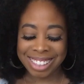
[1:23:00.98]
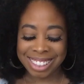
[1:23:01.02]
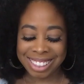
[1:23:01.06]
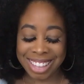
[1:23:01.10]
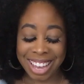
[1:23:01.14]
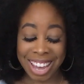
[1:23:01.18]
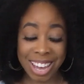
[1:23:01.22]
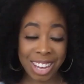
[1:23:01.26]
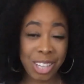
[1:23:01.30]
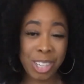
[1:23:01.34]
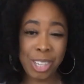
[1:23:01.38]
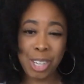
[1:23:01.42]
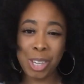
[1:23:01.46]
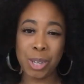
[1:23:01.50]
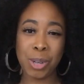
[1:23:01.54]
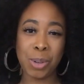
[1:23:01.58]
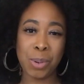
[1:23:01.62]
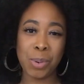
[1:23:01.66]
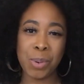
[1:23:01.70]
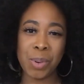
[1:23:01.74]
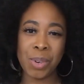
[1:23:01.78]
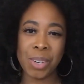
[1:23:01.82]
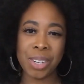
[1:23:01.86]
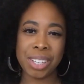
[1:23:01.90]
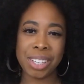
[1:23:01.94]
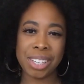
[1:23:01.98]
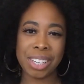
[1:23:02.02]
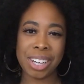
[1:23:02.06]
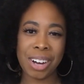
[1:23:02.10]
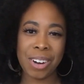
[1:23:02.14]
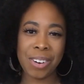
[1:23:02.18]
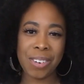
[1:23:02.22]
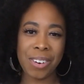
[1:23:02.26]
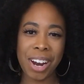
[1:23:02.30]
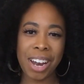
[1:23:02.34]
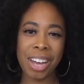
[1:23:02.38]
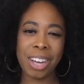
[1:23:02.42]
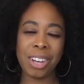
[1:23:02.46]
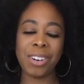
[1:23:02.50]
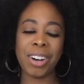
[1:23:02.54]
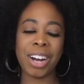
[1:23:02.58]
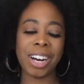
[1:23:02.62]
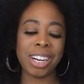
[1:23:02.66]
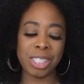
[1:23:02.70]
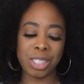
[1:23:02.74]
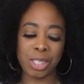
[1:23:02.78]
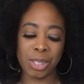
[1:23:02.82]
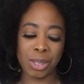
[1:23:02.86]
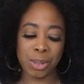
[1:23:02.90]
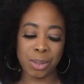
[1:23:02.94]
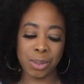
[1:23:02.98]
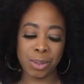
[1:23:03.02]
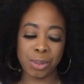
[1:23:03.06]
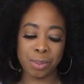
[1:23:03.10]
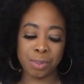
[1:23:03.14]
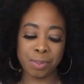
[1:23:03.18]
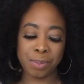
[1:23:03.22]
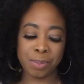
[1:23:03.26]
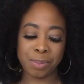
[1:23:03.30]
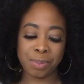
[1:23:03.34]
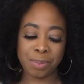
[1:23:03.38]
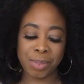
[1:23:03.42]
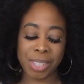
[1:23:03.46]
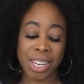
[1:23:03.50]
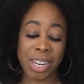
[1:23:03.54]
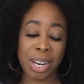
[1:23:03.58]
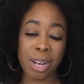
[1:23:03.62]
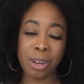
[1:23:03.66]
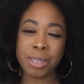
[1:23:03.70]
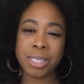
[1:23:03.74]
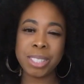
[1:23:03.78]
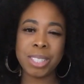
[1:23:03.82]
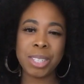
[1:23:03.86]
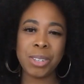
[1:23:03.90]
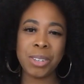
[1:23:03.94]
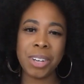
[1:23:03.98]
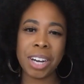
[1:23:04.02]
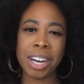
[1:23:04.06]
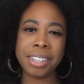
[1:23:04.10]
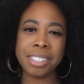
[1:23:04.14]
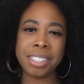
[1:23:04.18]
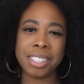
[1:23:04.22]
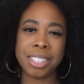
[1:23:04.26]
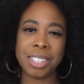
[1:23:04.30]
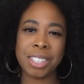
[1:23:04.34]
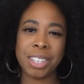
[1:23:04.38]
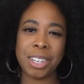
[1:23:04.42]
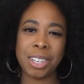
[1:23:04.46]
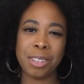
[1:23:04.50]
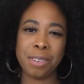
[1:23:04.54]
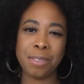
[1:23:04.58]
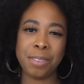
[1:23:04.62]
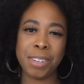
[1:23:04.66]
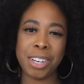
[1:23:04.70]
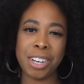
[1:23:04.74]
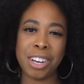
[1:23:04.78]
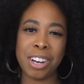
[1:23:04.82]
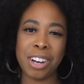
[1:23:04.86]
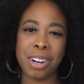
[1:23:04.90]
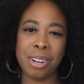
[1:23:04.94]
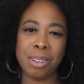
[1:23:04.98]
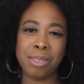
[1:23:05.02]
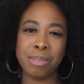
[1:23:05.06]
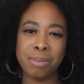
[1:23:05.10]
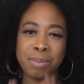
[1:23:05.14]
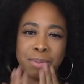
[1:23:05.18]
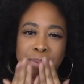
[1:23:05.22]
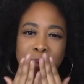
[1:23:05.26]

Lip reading: Thank you. All right, gratitude. And I'll see you guys in another video.